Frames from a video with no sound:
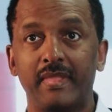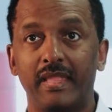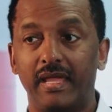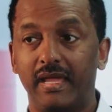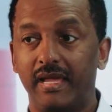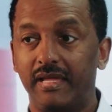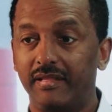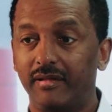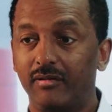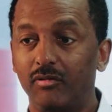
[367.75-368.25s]

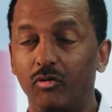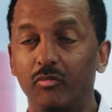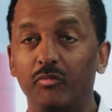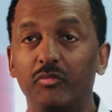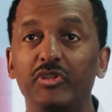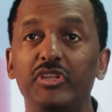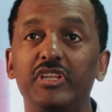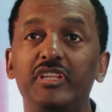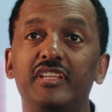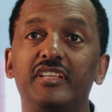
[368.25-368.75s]
The
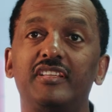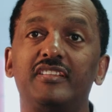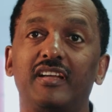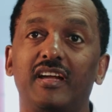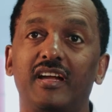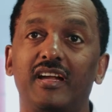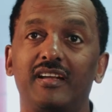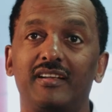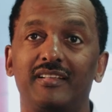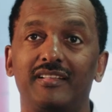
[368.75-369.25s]
communities
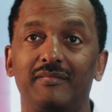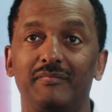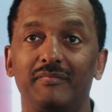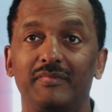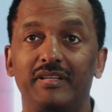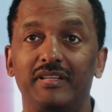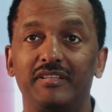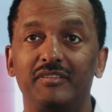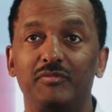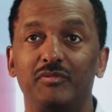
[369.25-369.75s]
are
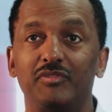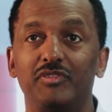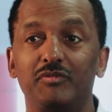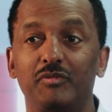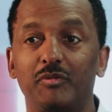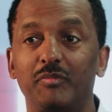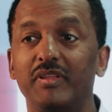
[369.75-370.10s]
responsible,